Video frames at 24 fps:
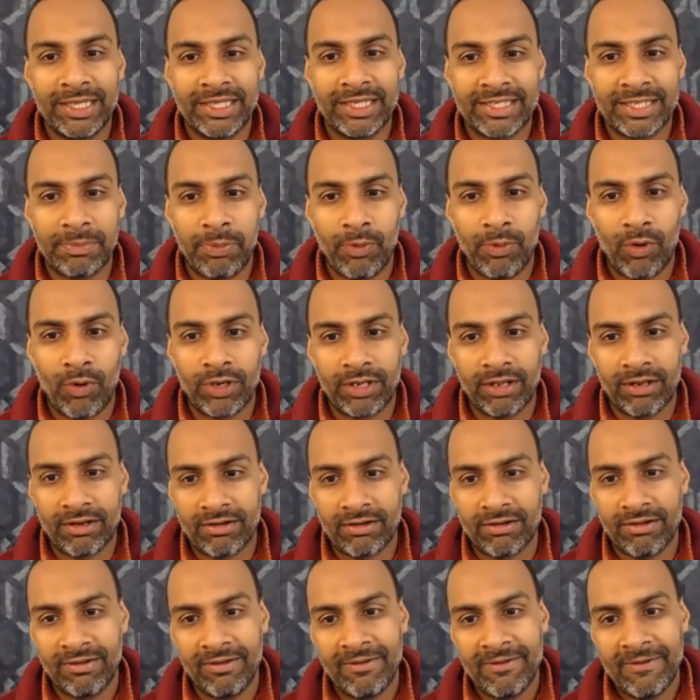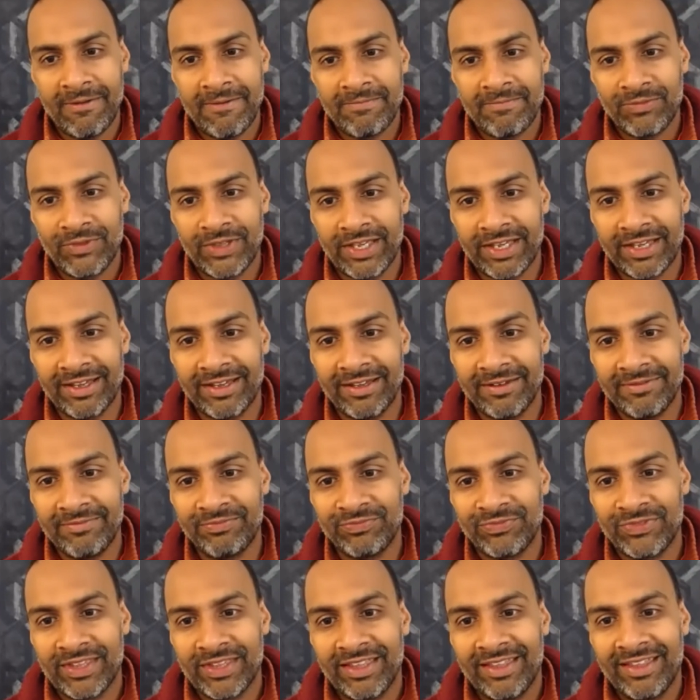supporter, yeah?
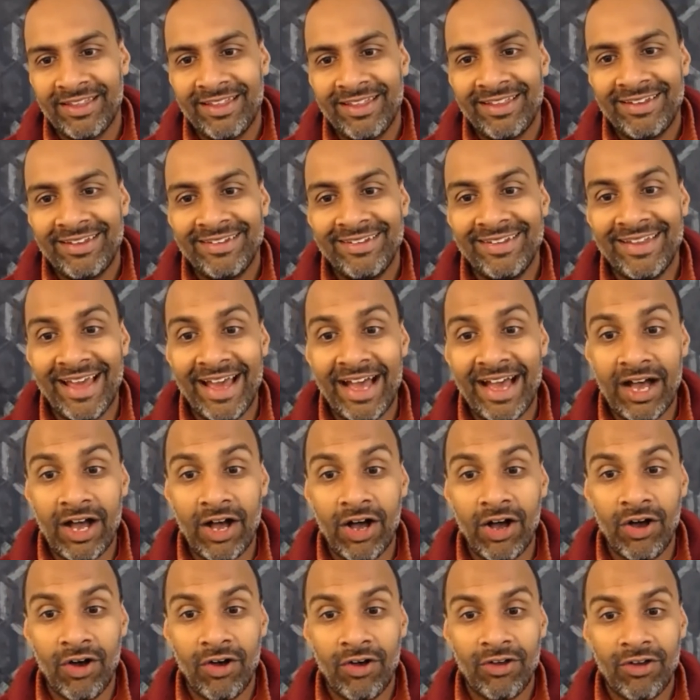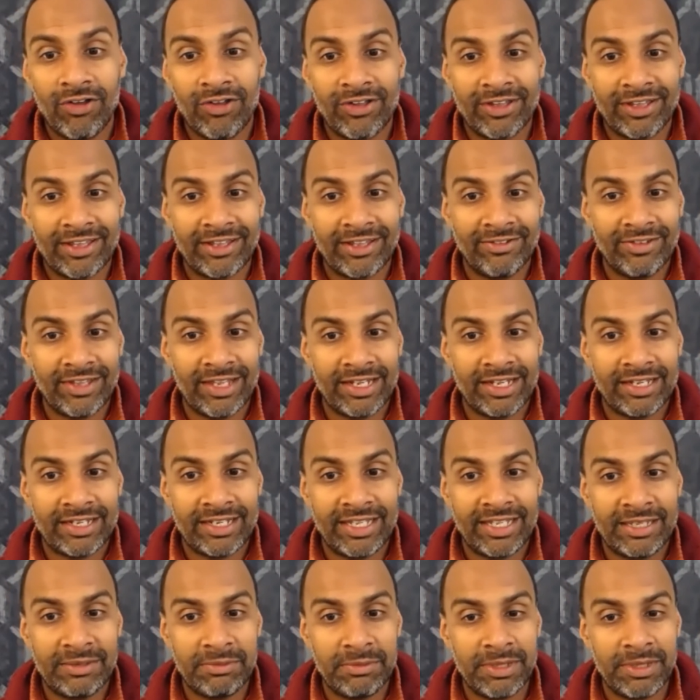Now, if that
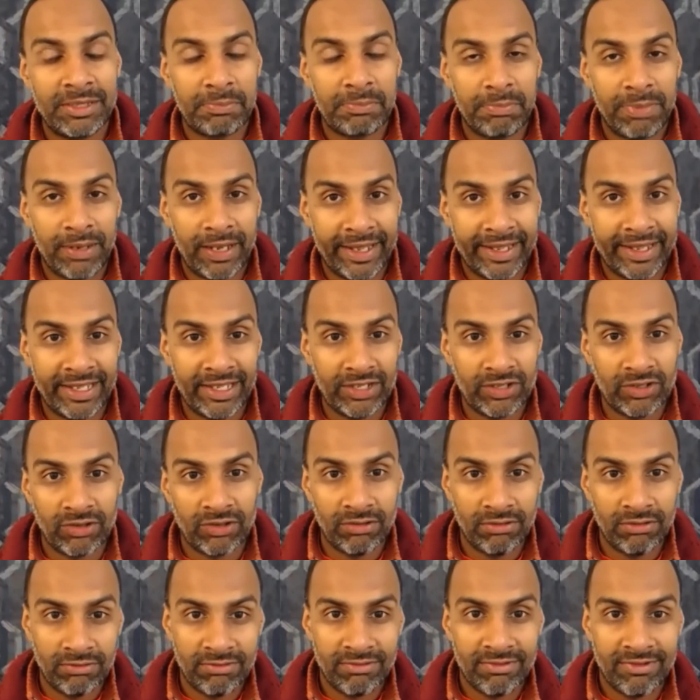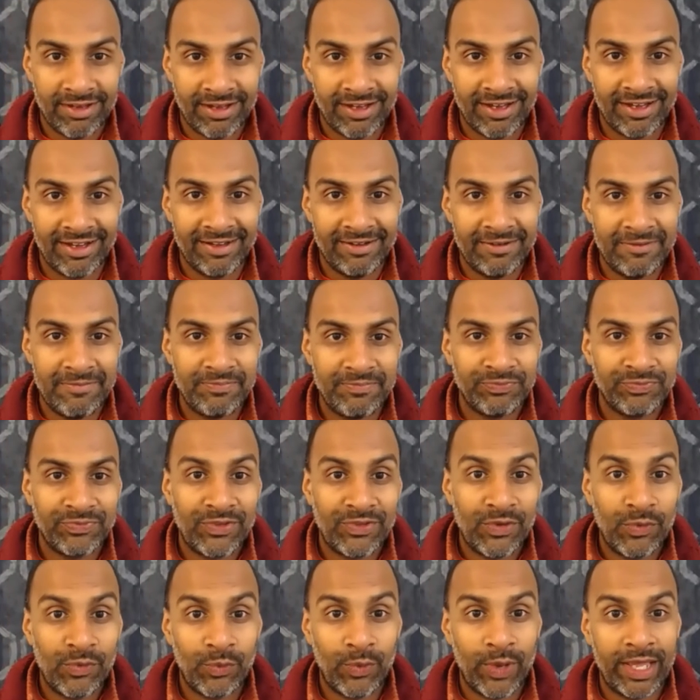team is playing, huh?
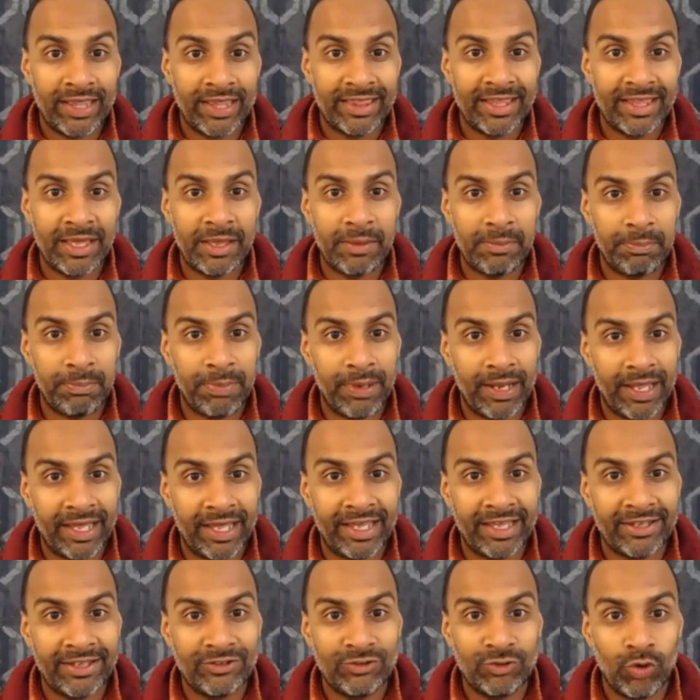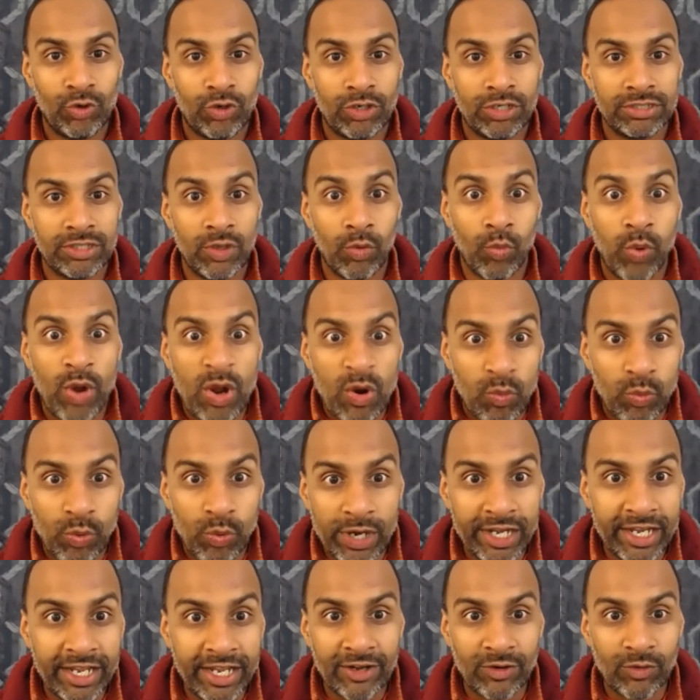When they're playing, you're going to say, we're
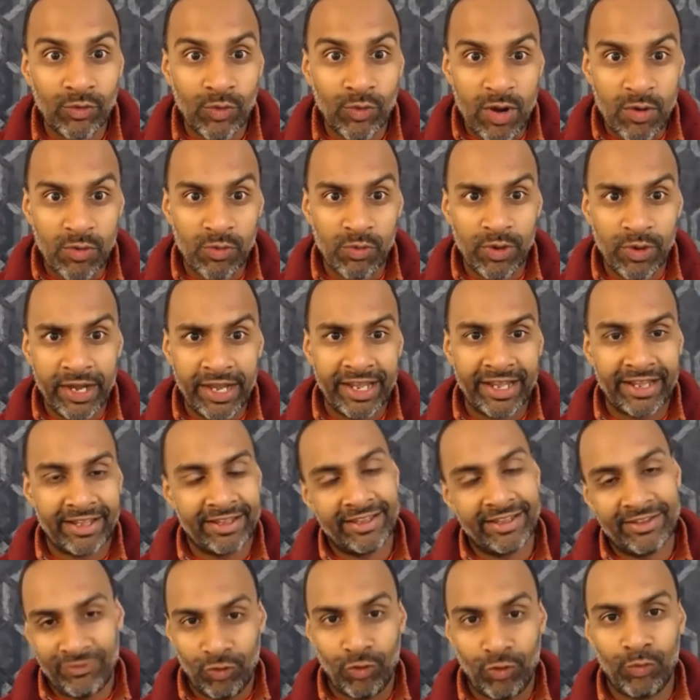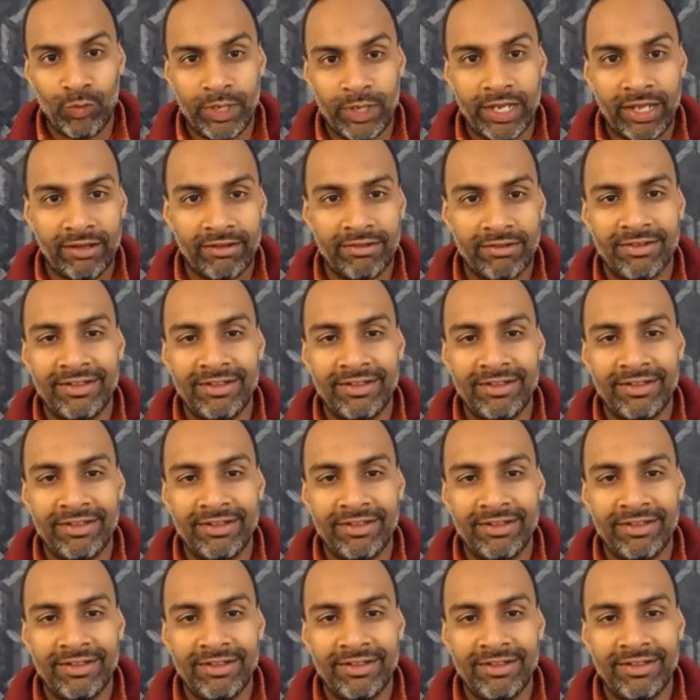winning, if you're winning.